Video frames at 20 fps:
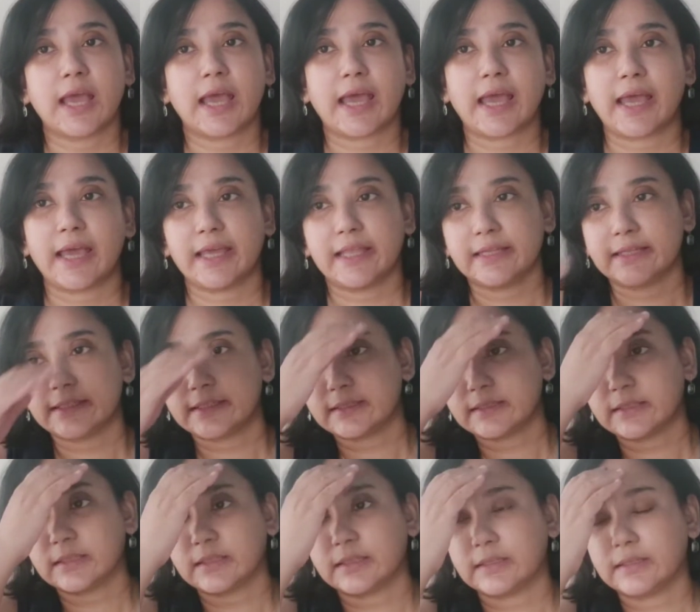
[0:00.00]
And
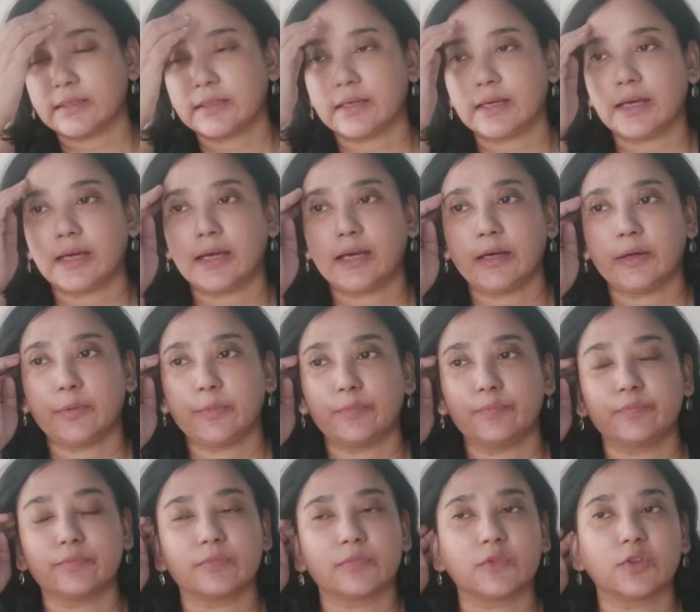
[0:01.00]

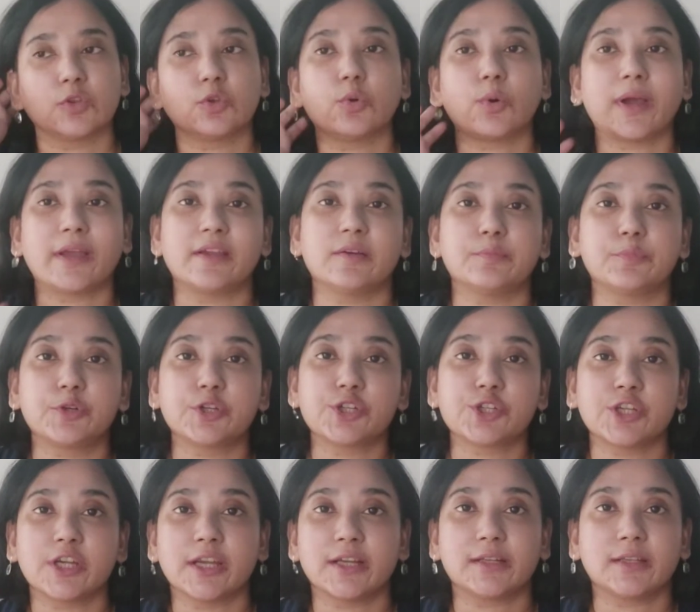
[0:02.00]
though I
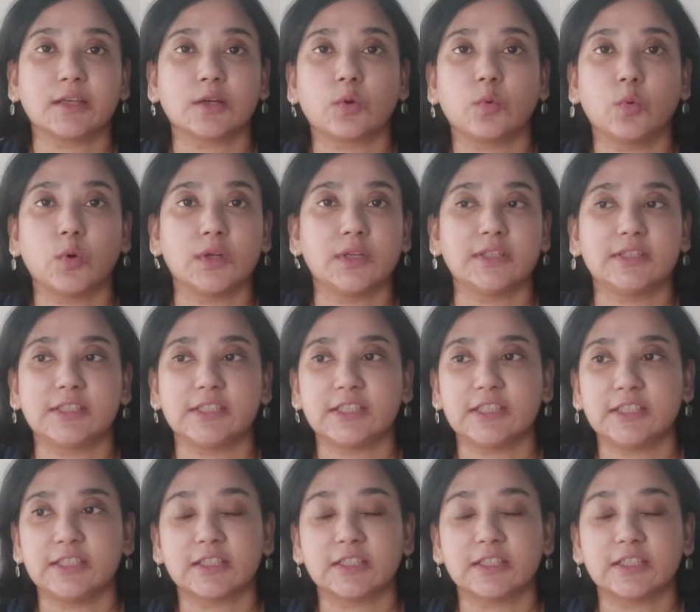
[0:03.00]
appreciate the quality,